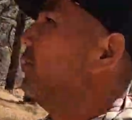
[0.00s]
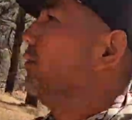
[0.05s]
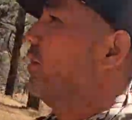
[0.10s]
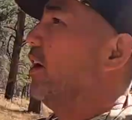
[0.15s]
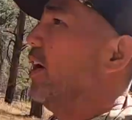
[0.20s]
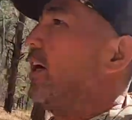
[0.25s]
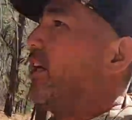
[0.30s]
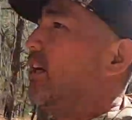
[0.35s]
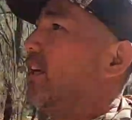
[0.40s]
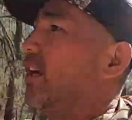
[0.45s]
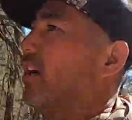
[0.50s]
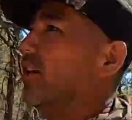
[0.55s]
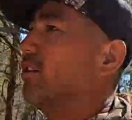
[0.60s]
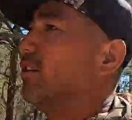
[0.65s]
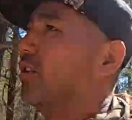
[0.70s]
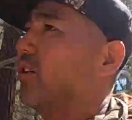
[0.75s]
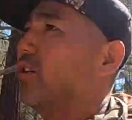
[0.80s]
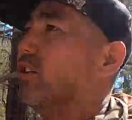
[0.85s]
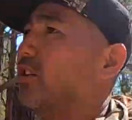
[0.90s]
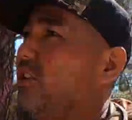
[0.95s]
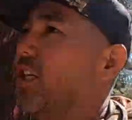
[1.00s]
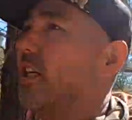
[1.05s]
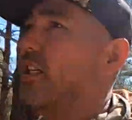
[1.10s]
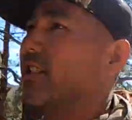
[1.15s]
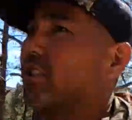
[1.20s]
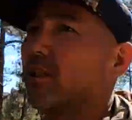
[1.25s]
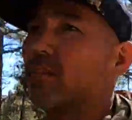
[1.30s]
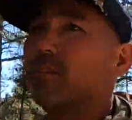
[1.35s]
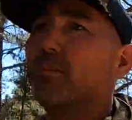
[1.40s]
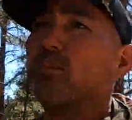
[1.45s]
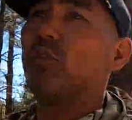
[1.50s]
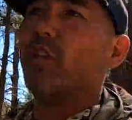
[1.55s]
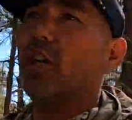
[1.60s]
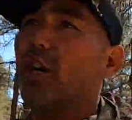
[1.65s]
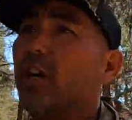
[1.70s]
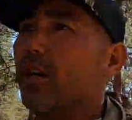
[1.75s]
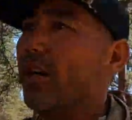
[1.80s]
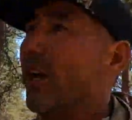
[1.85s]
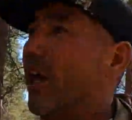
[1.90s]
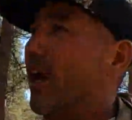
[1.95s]
we're heading out to go check some
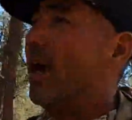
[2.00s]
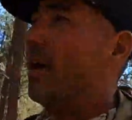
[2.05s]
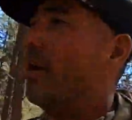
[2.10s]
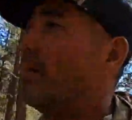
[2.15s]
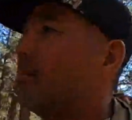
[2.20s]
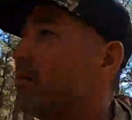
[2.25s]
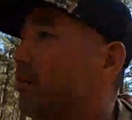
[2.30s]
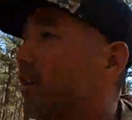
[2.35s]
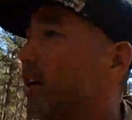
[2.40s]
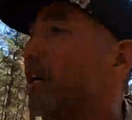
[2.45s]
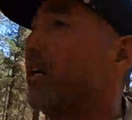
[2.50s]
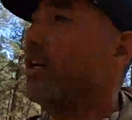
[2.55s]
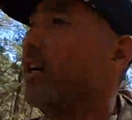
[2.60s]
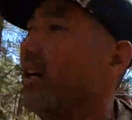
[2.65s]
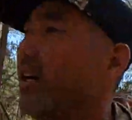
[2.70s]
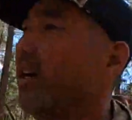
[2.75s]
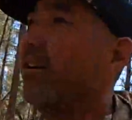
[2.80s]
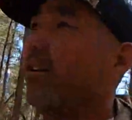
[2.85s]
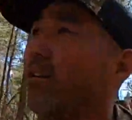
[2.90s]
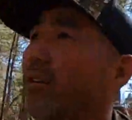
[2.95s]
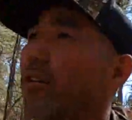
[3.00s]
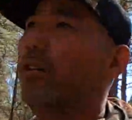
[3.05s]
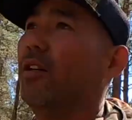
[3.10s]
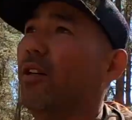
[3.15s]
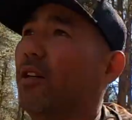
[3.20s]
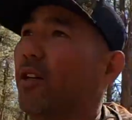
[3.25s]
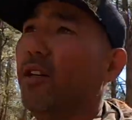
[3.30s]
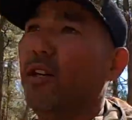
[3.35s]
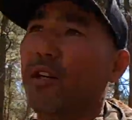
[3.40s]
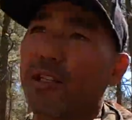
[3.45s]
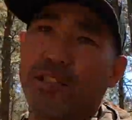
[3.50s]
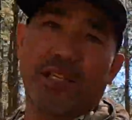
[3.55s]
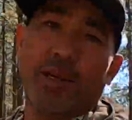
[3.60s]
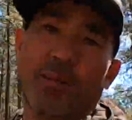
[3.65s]
trail cams right now and